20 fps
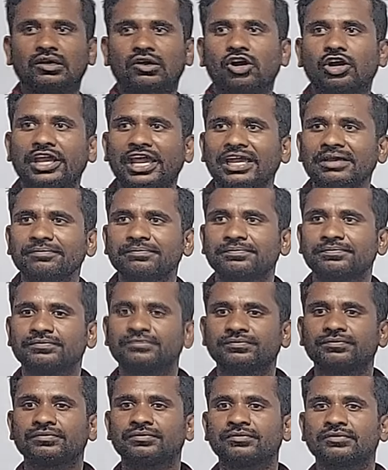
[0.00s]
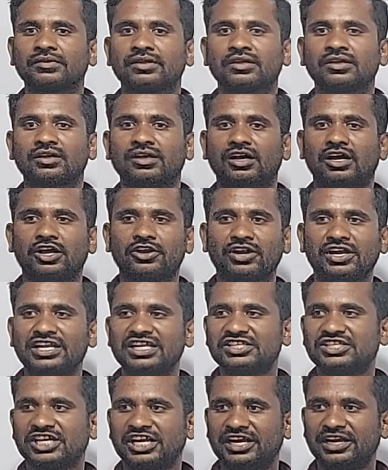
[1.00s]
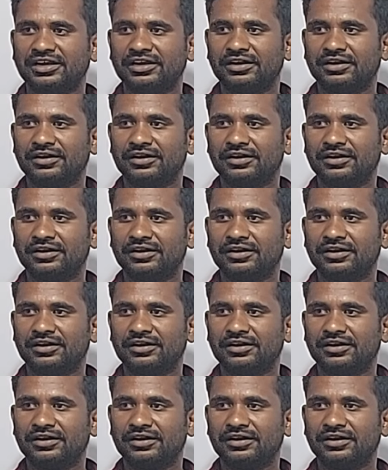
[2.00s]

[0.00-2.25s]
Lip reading: Okay, are you understand?